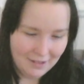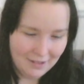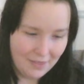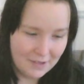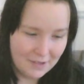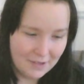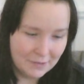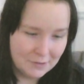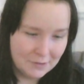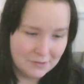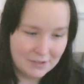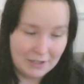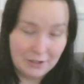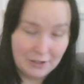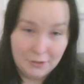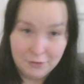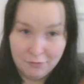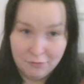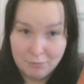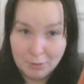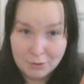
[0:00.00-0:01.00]
There's a
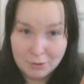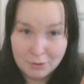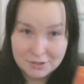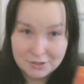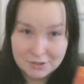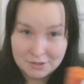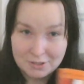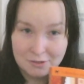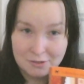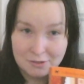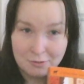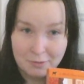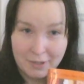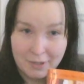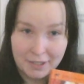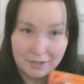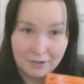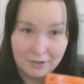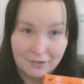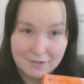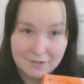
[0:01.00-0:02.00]
lot of books, so
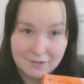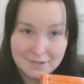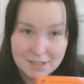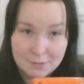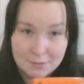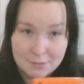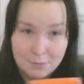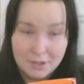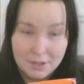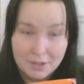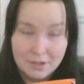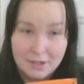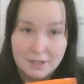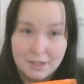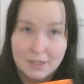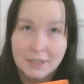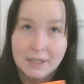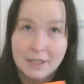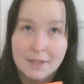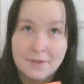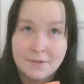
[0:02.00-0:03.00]
I got this one
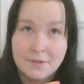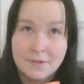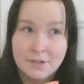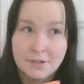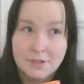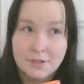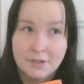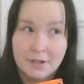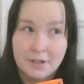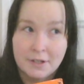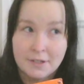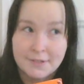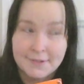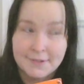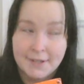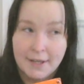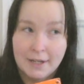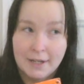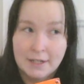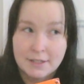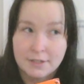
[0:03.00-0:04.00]
and
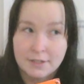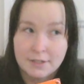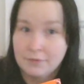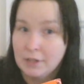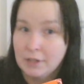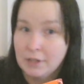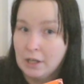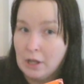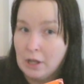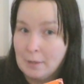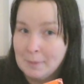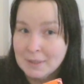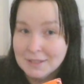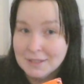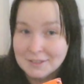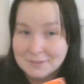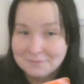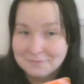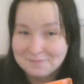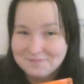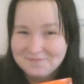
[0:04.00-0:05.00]
Silence of the
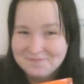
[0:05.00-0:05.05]
Llamas.